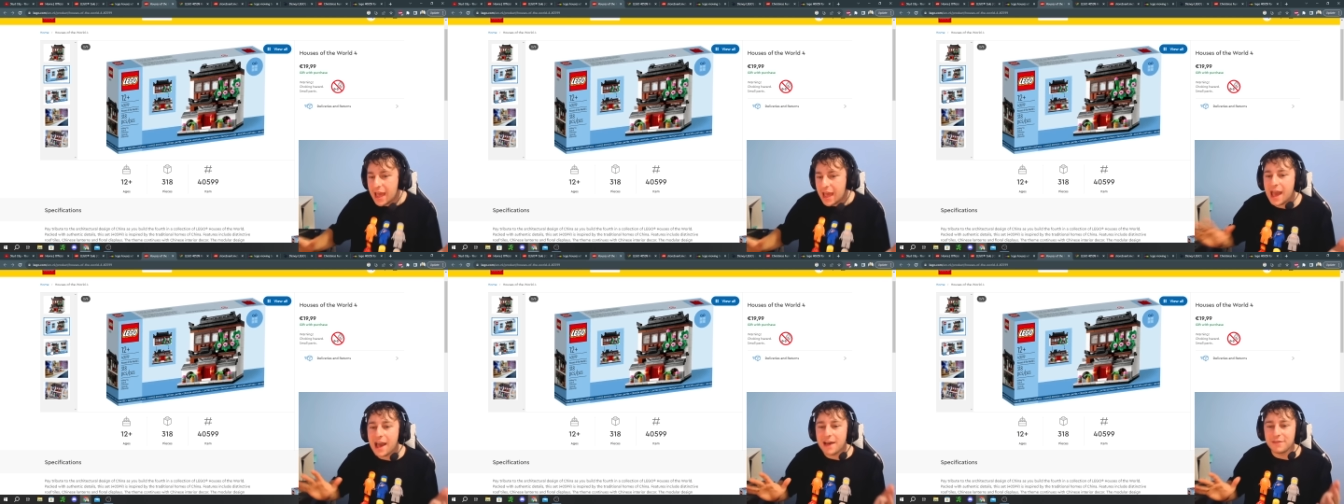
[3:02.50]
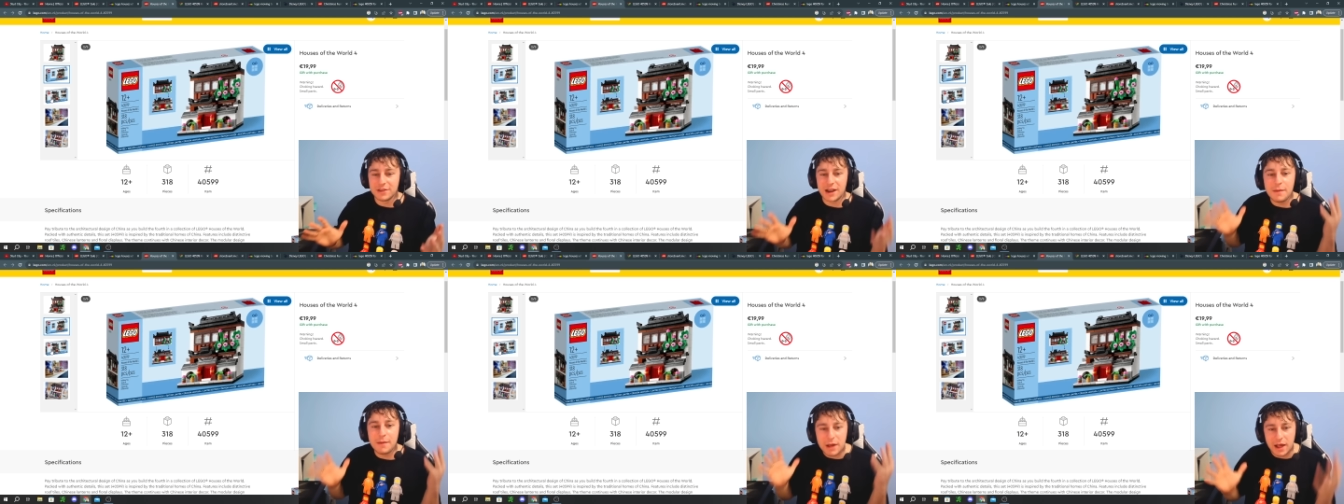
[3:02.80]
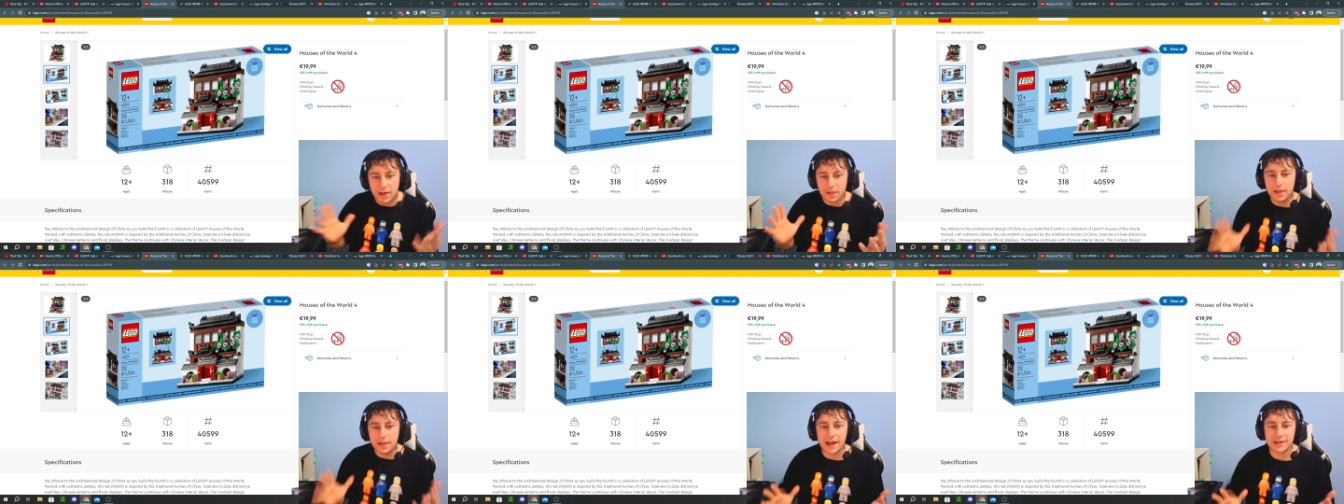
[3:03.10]
have it. I'm a
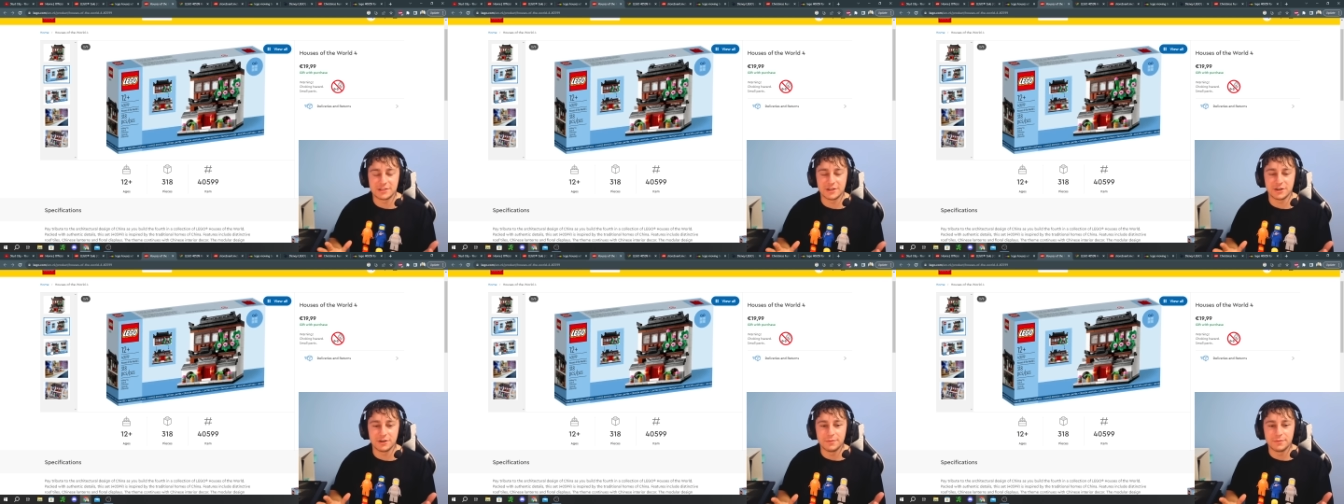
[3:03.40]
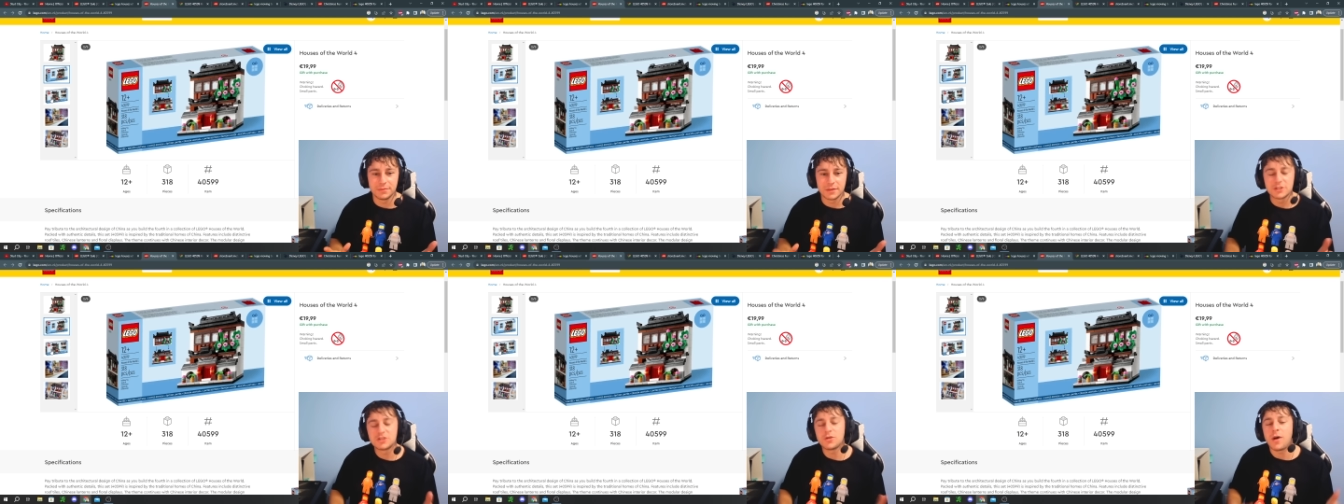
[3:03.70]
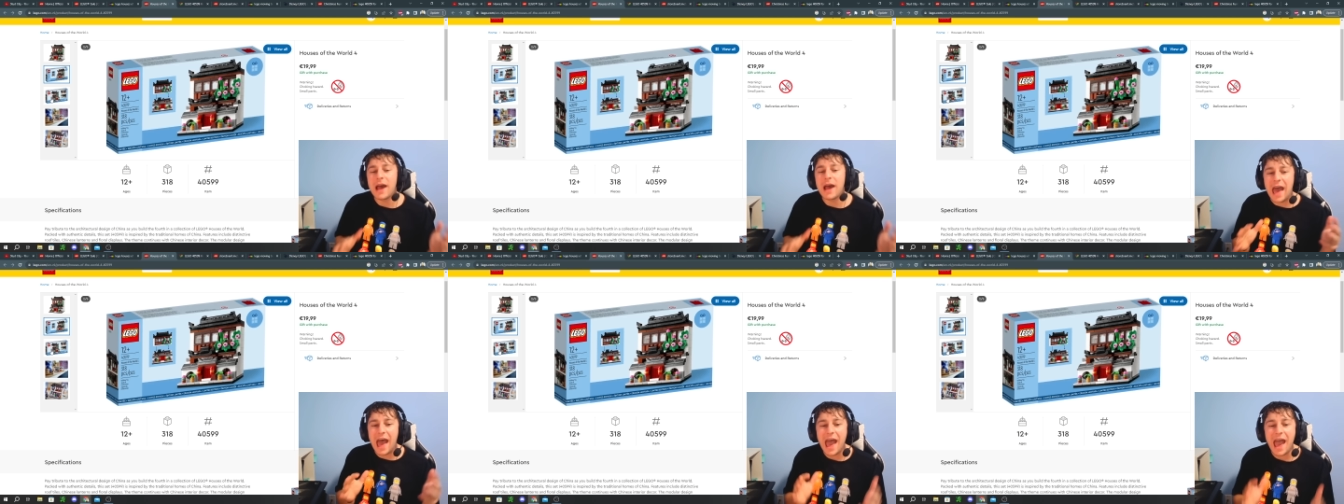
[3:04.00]
collector, so
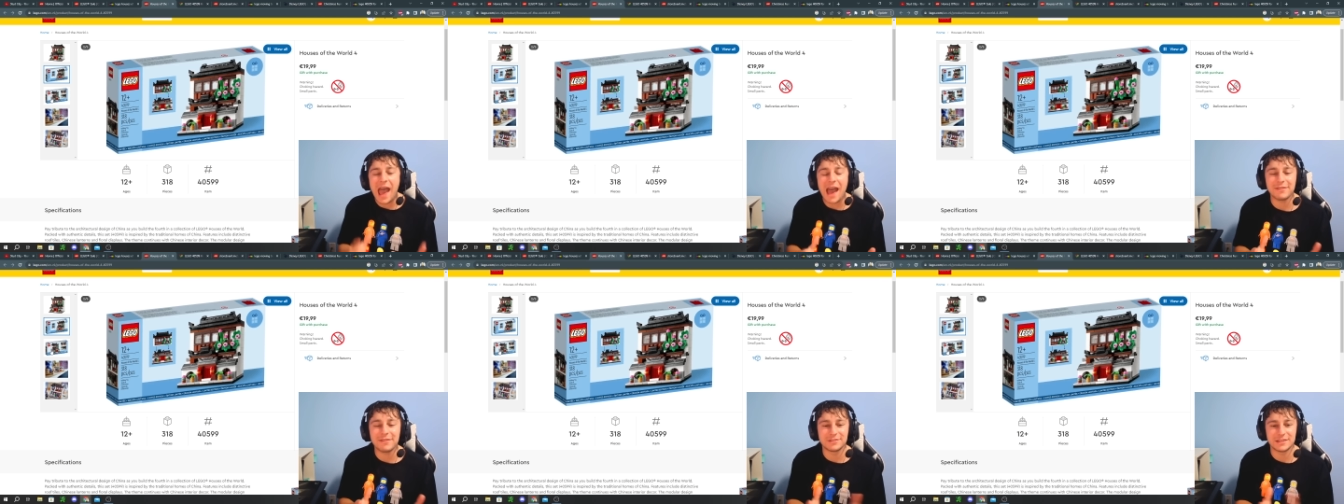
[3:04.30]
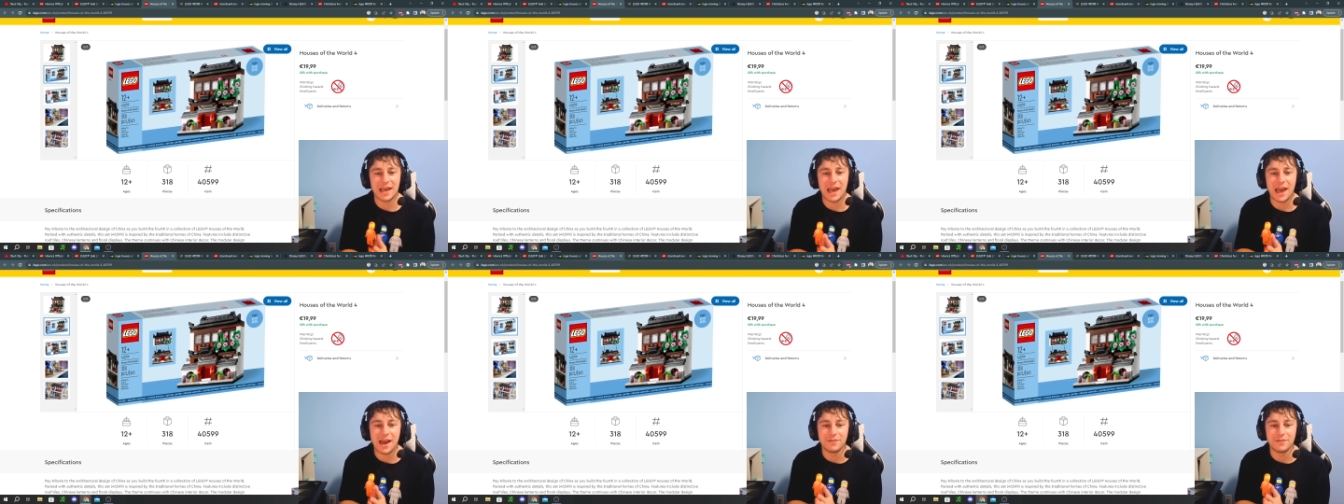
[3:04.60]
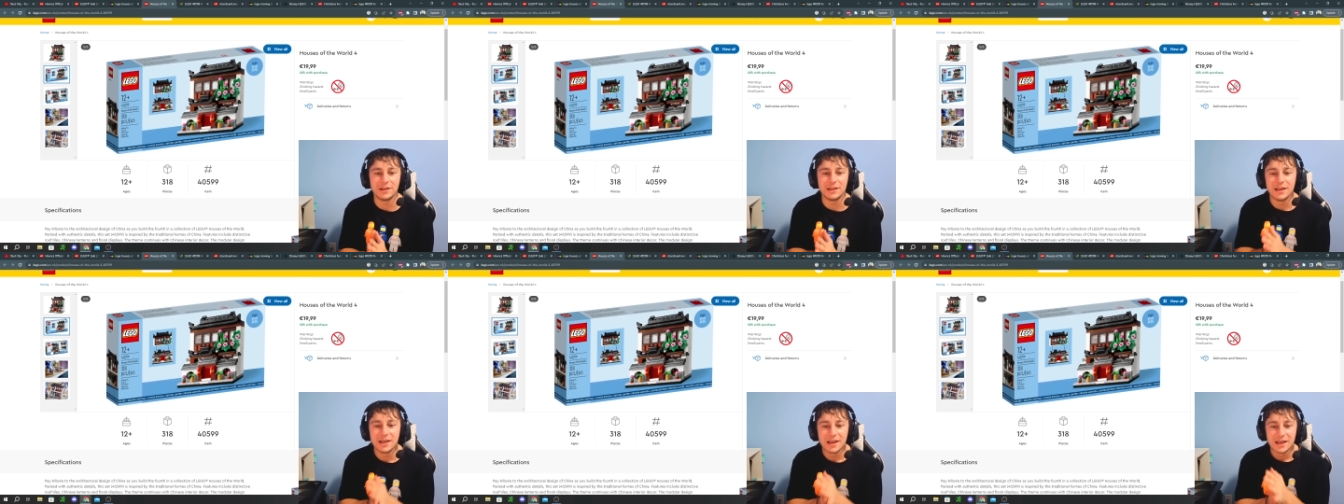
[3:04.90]
I have to
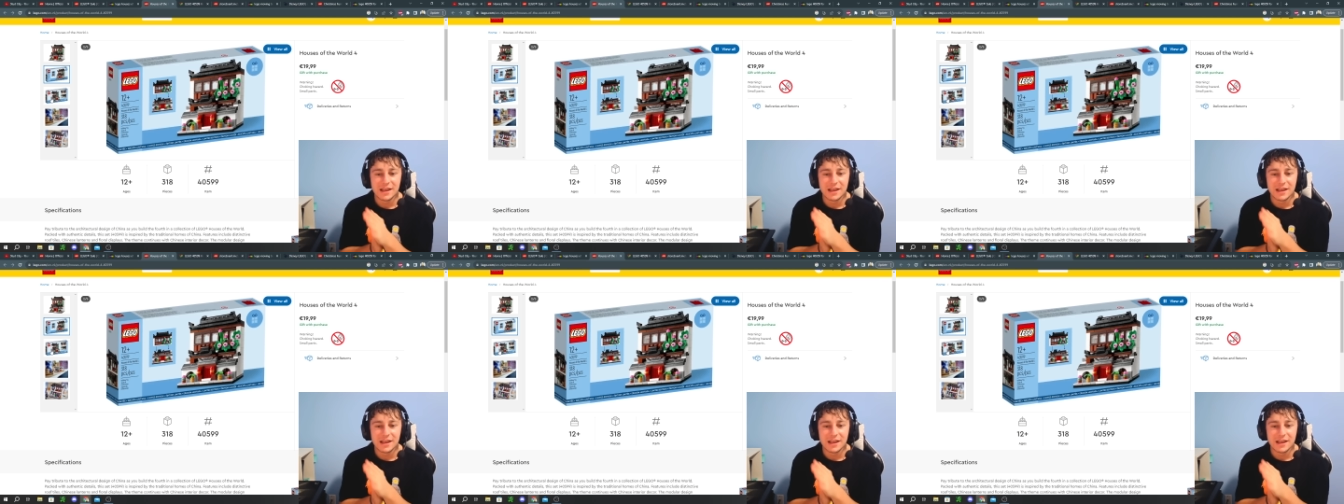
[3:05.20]
have it.